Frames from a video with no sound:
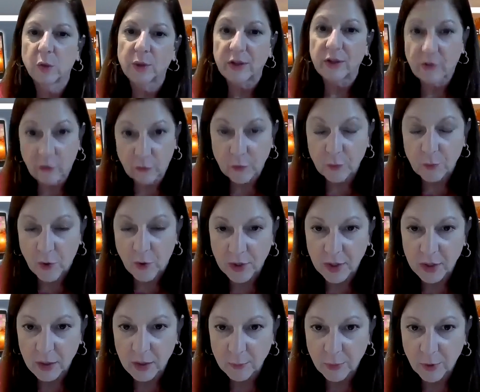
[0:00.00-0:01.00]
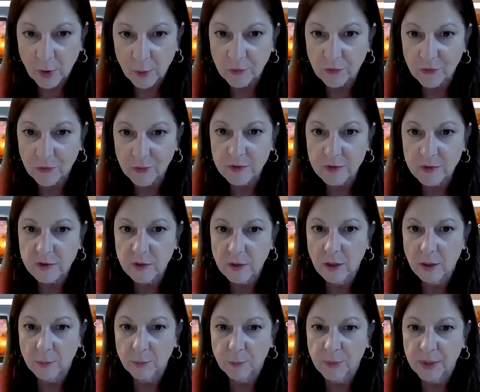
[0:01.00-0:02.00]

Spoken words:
So I guess it's for marketing purposes,